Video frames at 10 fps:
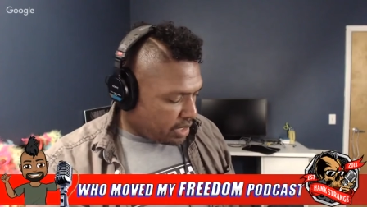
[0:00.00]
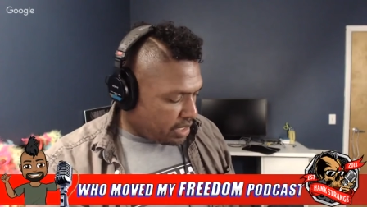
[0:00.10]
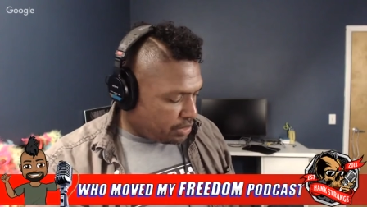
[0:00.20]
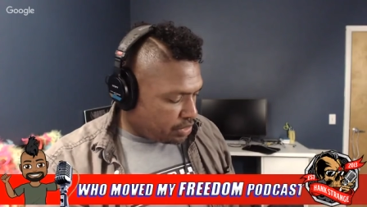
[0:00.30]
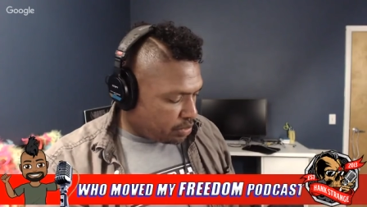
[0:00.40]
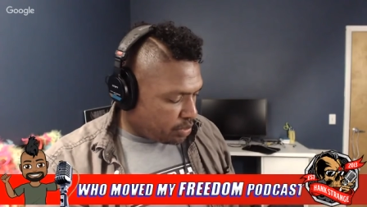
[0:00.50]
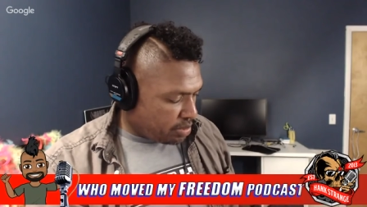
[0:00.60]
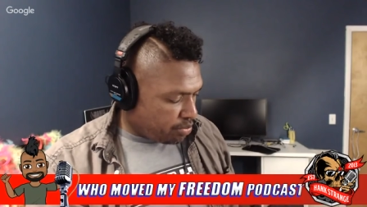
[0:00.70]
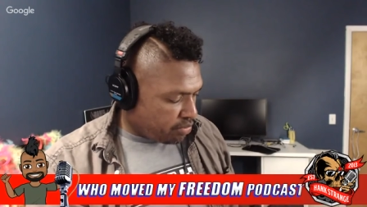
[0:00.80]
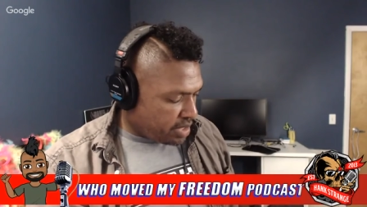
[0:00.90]
each
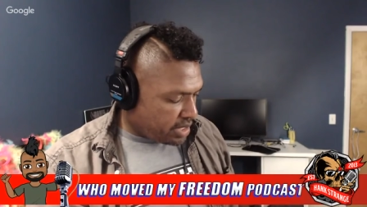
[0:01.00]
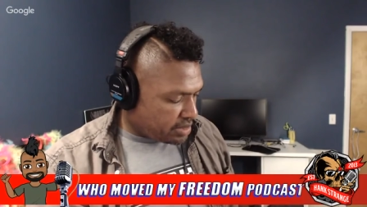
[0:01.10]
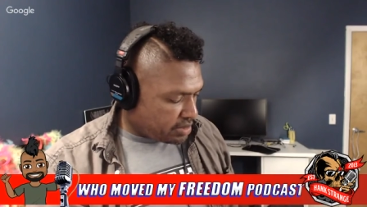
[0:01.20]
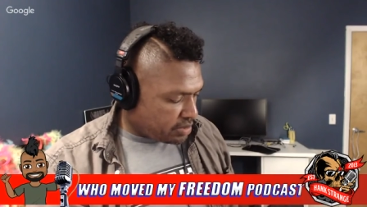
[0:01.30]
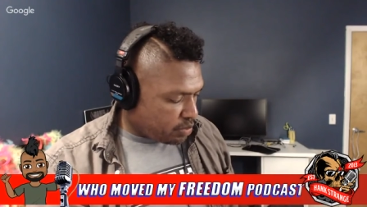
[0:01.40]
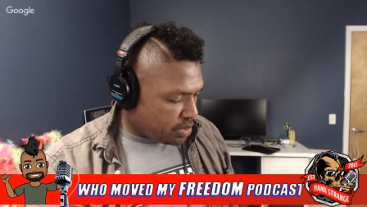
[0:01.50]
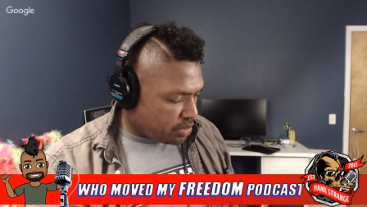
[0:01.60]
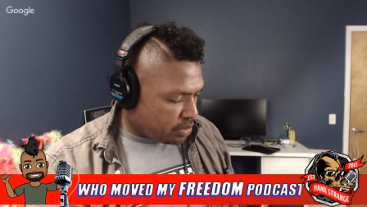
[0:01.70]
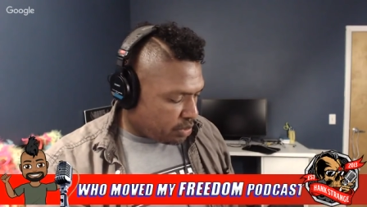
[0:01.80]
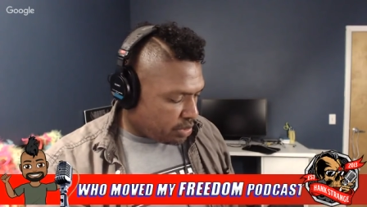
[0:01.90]
with a press
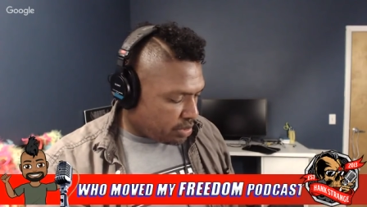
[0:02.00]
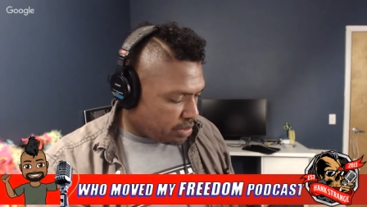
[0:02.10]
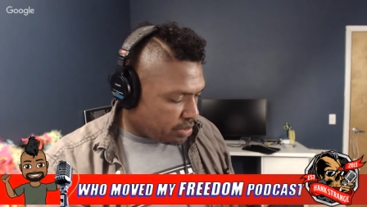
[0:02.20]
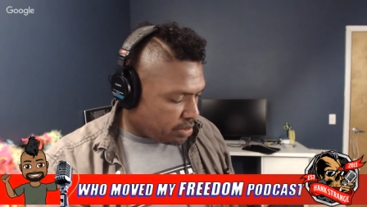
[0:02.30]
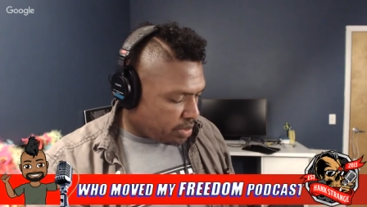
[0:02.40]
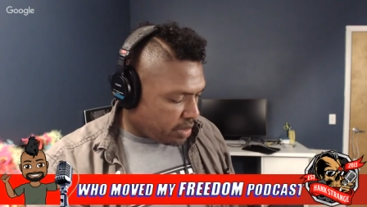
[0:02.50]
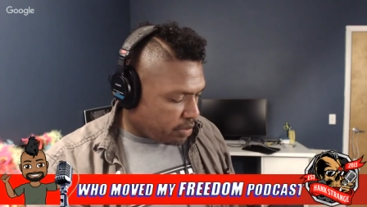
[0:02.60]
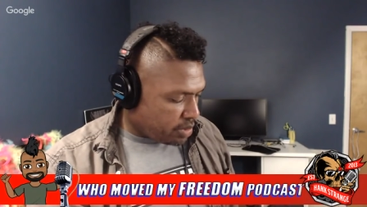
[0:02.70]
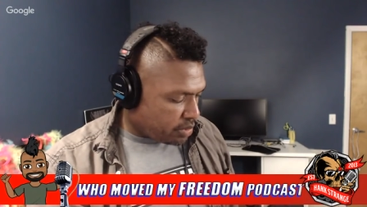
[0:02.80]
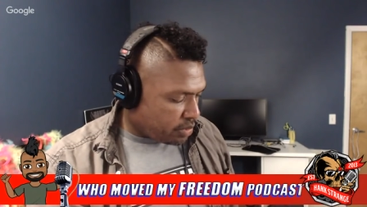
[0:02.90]
one quarter by
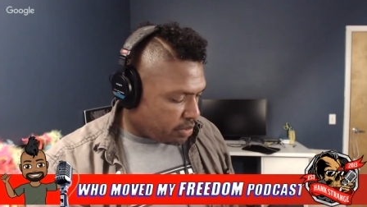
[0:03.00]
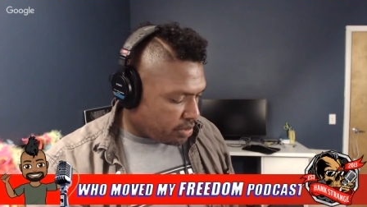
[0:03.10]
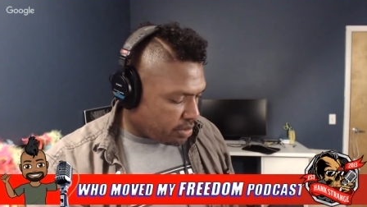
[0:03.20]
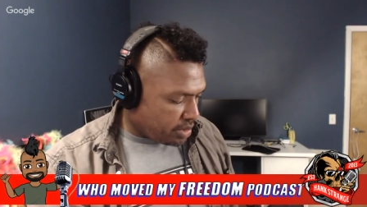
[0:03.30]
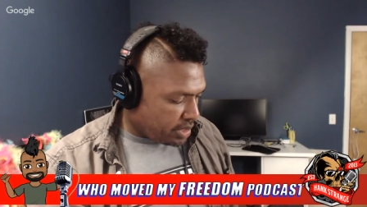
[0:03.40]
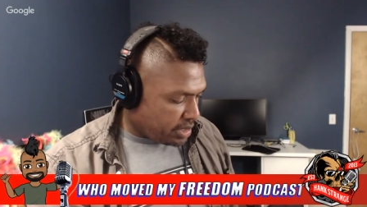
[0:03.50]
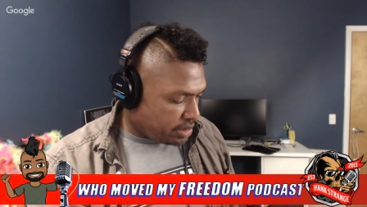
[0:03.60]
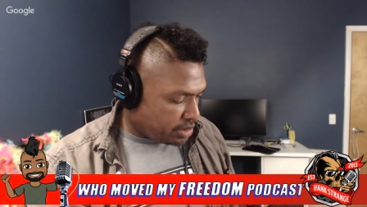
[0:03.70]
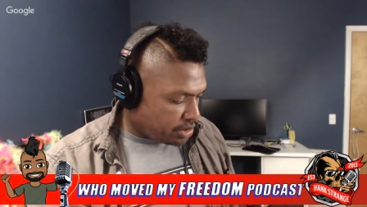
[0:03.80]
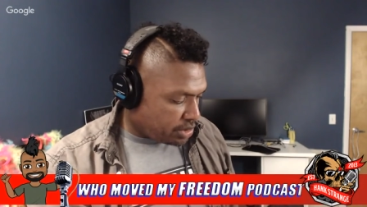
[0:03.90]
one quarter
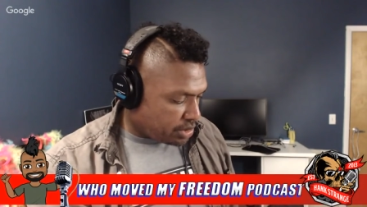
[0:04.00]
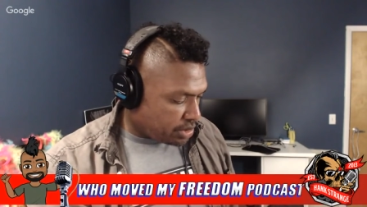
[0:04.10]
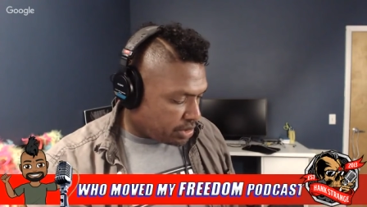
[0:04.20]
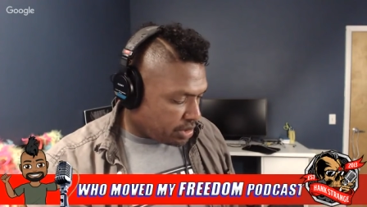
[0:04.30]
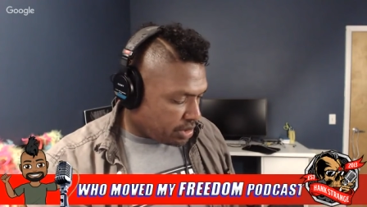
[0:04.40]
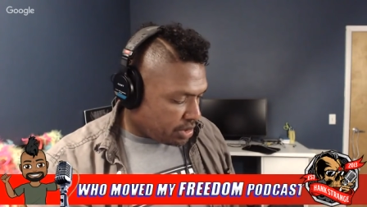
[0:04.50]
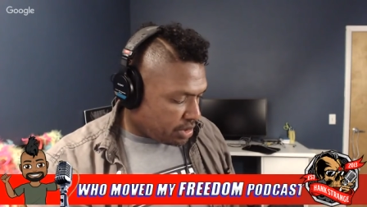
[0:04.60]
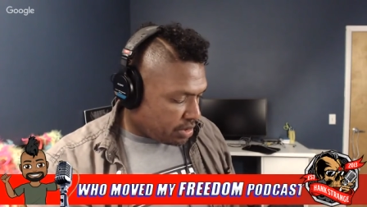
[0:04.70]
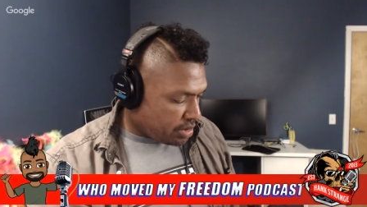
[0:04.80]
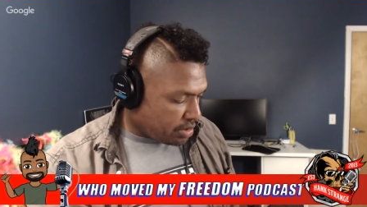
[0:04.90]
inch
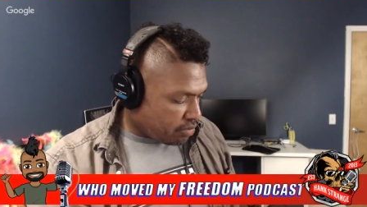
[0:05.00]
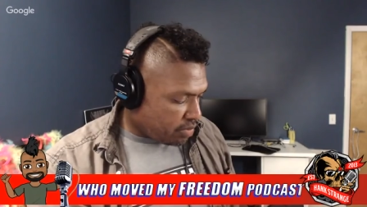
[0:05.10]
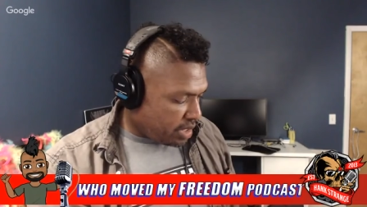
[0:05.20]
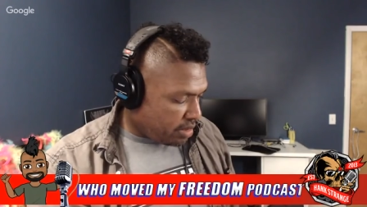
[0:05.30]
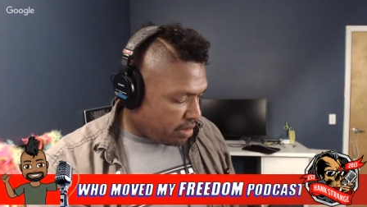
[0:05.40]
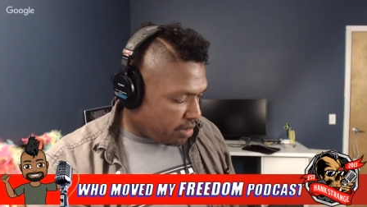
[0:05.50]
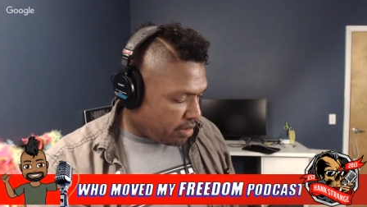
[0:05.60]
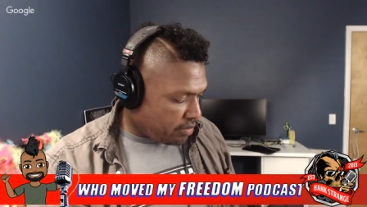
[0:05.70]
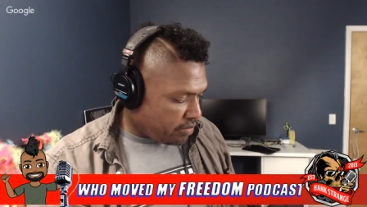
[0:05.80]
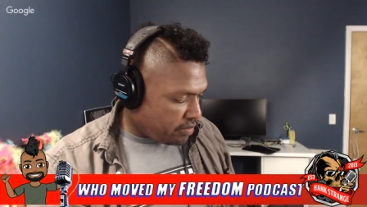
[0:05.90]
rare
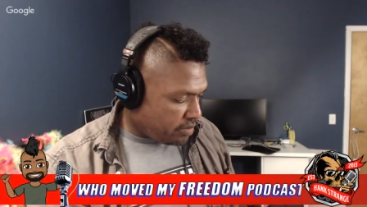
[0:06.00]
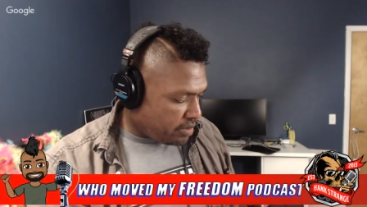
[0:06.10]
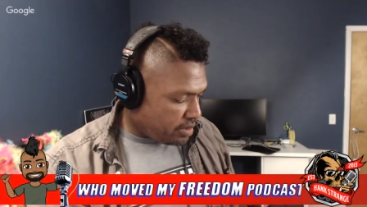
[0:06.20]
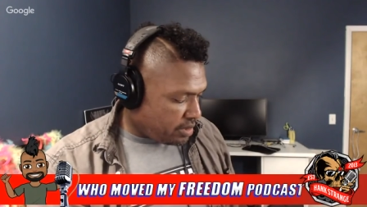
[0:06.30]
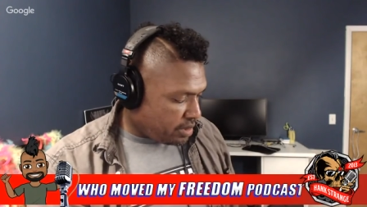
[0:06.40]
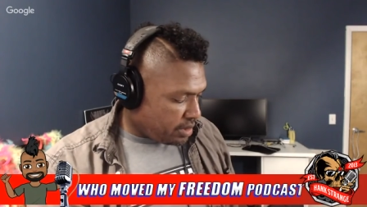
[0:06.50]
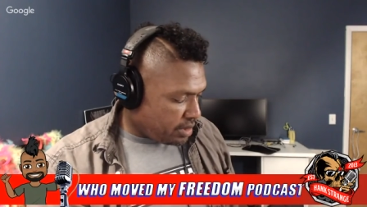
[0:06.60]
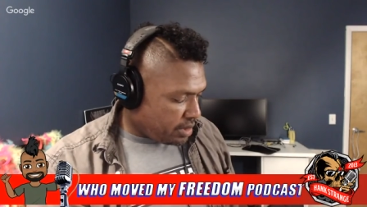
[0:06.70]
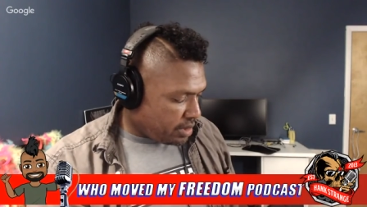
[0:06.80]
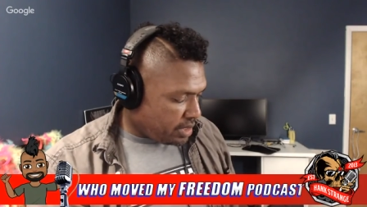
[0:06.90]
earth
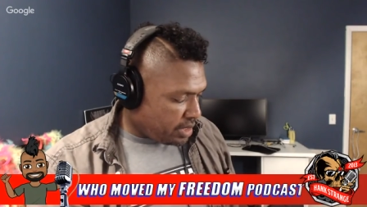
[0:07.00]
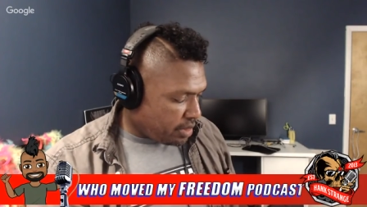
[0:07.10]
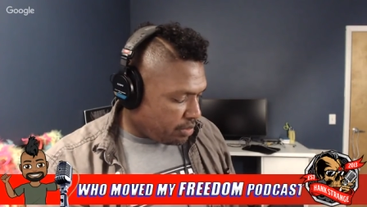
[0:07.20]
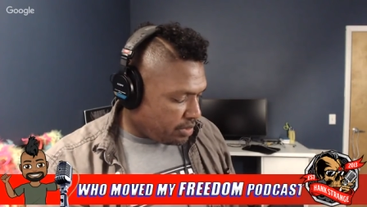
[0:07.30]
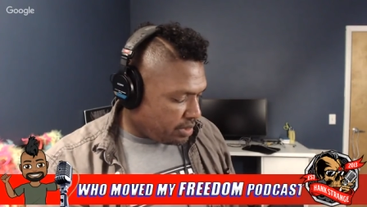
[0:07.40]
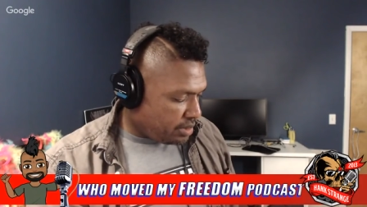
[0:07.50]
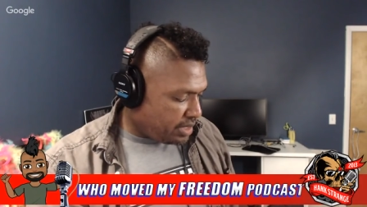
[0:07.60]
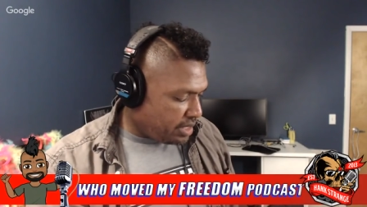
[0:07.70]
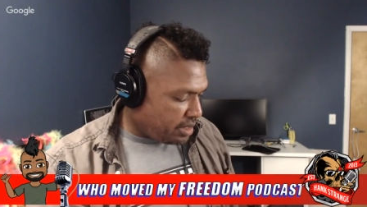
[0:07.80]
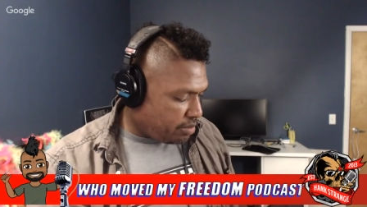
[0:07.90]

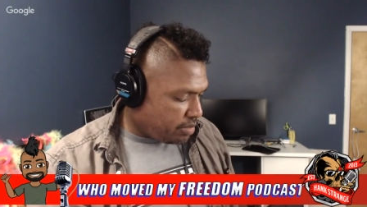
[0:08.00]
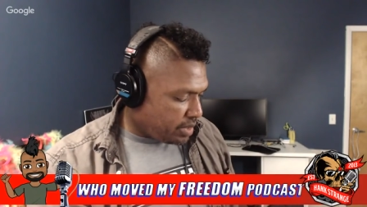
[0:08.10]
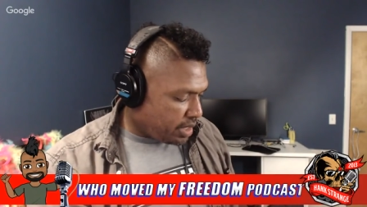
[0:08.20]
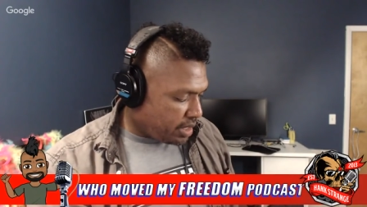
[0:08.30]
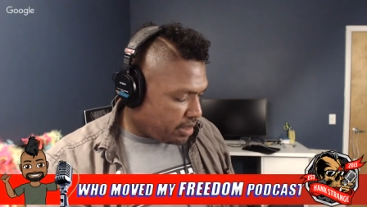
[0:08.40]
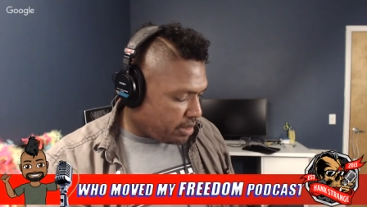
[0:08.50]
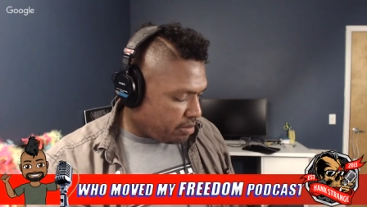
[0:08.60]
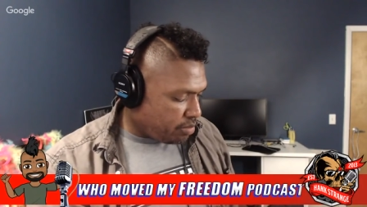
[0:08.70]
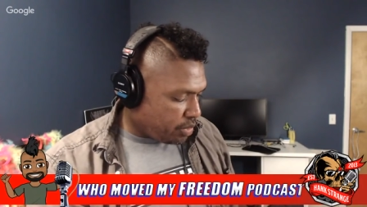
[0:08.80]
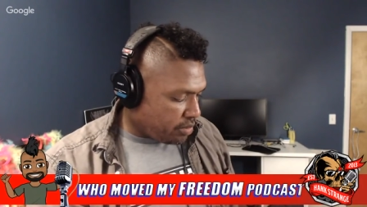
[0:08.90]
neodymium
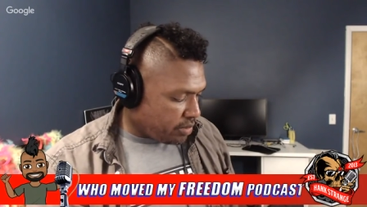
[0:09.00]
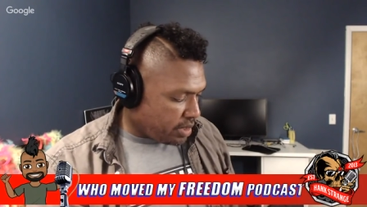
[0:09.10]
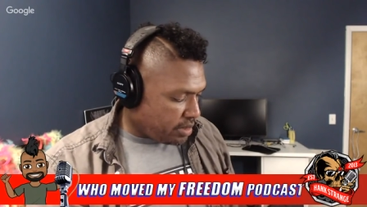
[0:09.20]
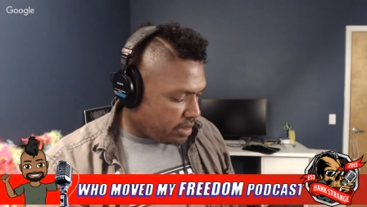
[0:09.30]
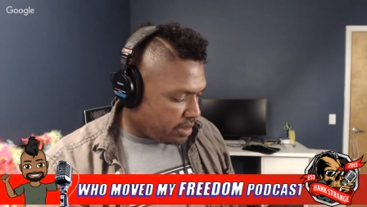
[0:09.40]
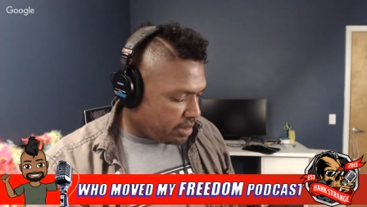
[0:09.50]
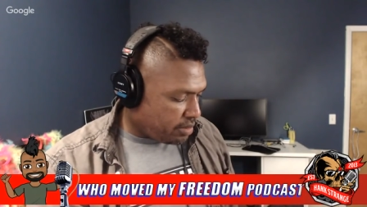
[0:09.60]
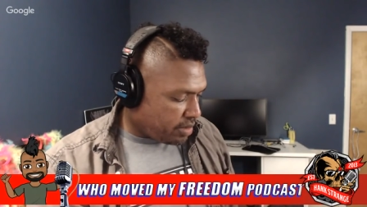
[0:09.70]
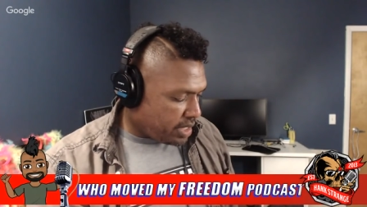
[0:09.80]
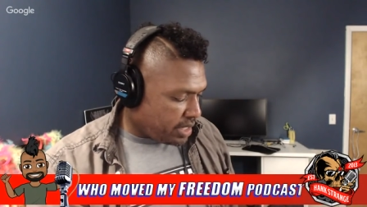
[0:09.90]
iron boron
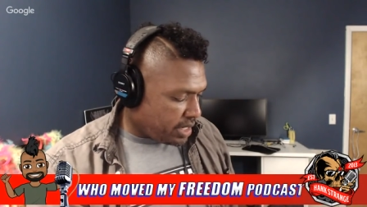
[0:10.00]
in grade